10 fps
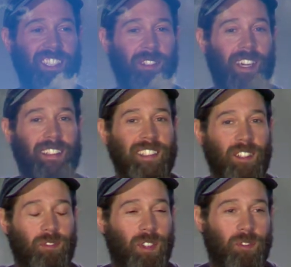thousand
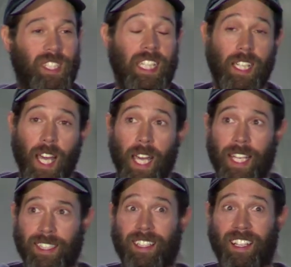fifteen.
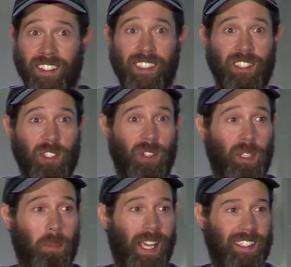It's a lot like the touring
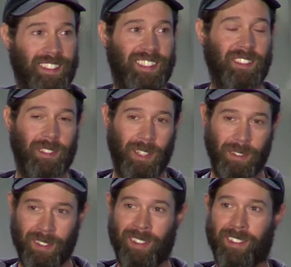bands do, though.
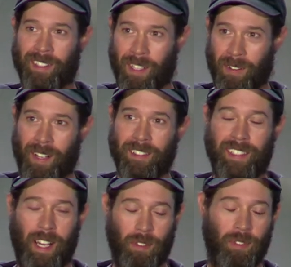You know, you go down
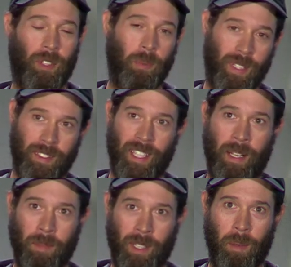south for the
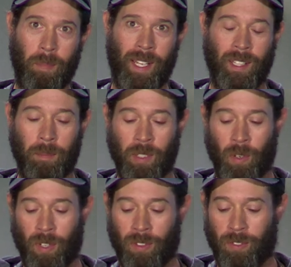wintertime, you come back up
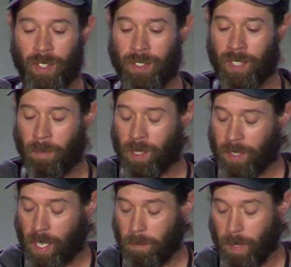north for the
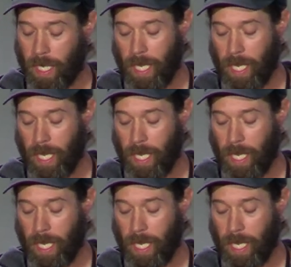summertime.